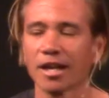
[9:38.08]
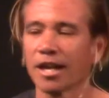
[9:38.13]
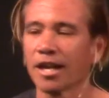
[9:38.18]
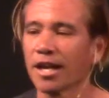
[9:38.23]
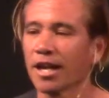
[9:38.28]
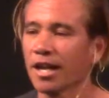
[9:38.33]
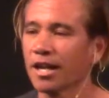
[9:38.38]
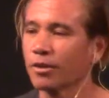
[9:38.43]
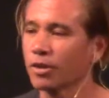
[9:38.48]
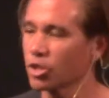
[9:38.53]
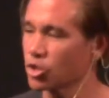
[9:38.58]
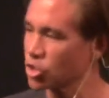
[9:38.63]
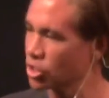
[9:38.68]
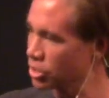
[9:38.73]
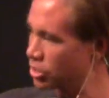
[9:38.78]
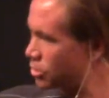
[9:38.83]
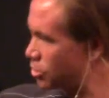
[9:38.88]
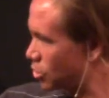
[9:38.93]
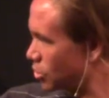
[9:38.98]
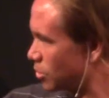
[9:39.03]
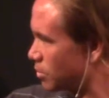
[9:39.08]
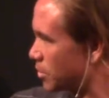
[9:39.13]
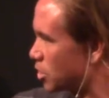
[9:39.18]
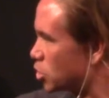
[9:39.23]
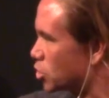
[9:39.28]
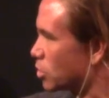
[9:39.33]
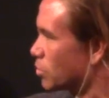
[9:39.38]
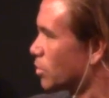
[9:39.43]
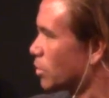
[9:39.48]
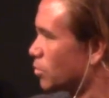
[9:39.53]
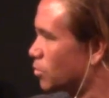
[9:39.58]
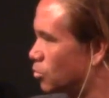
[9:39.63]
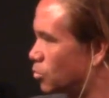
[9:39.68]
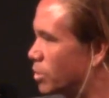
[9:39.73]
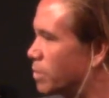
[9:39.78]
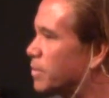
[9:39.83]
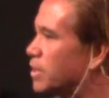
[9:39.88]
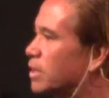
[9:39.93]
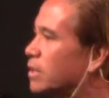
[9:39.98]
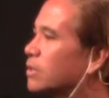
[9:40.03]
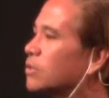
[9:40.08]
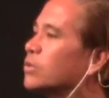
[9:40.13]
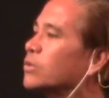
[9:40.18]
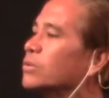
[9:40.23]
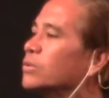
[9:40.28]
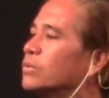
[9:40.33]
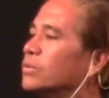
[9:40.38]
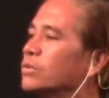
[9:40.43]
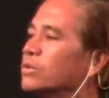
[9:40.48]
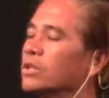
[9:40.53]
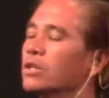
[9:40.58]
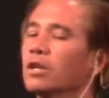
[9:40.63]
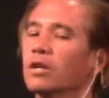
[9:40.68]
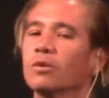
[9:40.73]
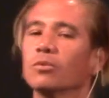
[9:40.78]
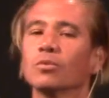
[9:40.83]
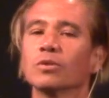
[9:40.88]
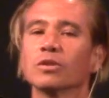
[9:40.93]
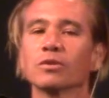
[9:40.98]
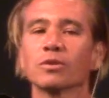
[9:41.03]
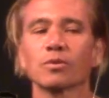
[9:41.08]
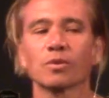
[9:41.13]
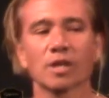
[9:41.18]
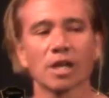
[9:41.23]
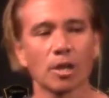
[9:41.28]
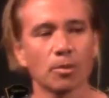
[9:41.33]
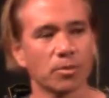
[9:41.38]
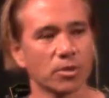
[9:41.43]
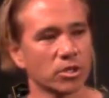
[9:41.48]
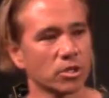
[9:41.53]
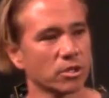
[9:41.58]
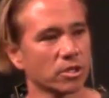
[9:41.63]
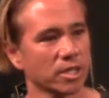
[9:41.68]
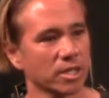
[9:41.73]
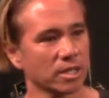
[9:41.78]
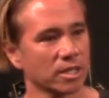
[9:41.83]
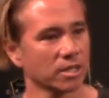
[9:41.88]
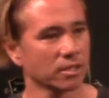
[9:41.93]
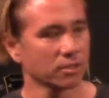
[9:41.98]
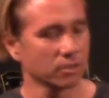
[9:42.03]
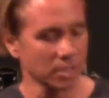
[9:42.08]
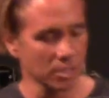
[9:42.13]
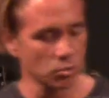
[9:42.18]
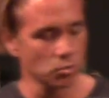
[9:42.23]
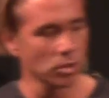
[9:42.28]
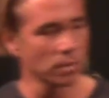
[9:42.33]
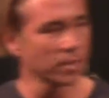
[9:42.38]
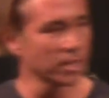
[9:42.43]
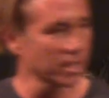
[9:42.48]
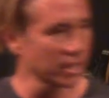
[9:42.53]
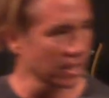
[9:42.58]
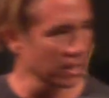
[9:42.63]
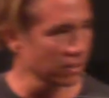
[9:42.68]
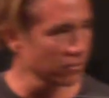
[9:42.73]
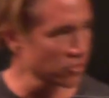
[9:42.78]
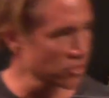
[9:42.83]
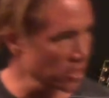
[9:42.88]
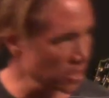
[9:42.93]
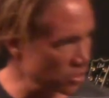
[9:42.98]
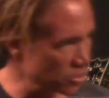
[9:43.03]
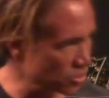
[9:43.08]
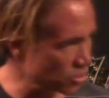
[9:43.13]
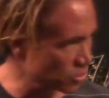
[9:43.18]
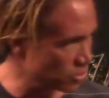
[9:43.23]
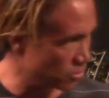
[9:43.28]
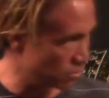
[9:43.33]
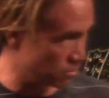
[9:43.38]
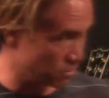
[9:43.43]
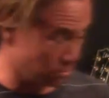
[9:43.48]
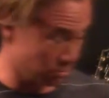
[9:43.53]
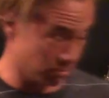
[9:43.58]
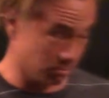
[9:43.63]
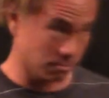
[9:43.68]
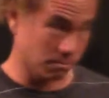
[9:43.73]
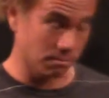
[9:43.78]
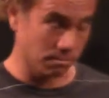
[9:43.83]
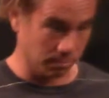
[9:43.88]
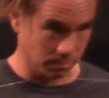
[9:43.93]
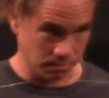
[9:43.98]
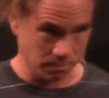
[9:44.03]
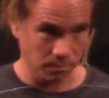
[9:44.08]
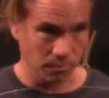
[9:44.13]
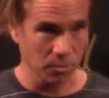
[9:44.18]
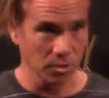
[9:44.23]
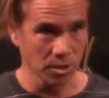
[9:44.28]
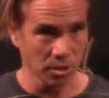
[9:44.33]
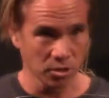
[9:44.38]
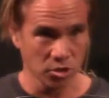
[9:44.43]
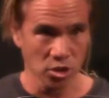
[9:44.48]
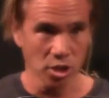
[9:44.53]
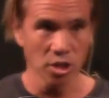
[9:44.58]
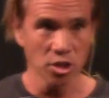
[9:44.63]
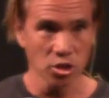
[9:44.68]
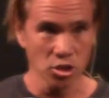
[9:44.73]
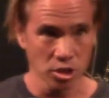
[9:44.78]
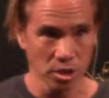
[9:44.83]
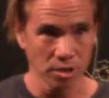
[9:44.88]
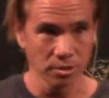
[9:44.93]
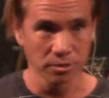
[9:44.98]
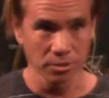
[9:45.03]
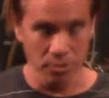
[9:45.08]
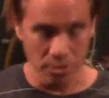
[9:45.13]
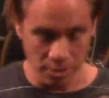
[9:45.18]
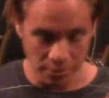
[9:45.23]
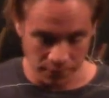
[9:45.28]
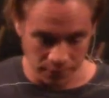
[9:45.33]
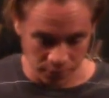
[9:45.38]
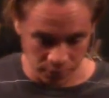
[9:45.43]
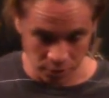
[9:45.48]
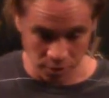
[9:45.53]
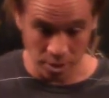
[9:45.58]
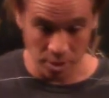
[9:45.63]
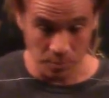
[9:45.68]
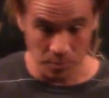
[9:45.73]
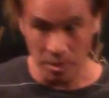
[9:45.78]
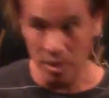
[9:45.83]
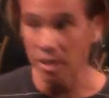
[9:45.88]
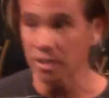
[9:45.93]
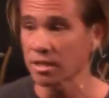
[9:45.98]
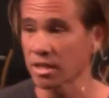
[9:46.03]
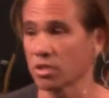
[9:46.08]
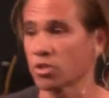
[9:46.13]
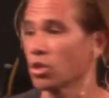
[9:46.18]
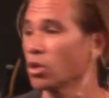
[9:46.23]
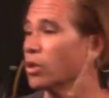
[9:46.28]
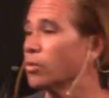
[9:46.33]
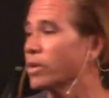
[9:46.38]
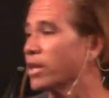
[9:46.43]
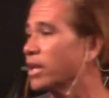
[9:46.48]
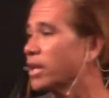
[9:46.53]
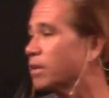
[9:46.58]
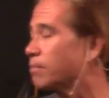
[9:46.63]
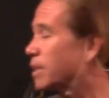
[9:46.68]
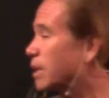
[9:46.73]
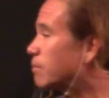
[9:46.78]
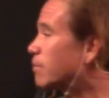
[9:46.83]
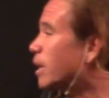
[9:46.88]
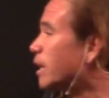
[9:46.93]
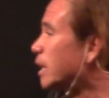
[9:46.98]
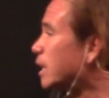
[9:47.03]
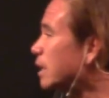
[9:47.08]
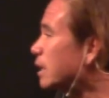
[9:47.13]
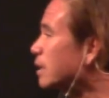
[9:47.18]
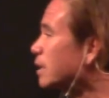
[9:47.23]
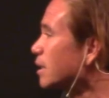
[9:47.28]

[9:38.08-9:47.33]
and because she's doing the ministry with women who you know we're, we're helping her get it, these women get out of sex exchanging stuff for sex because that's the only way they can make money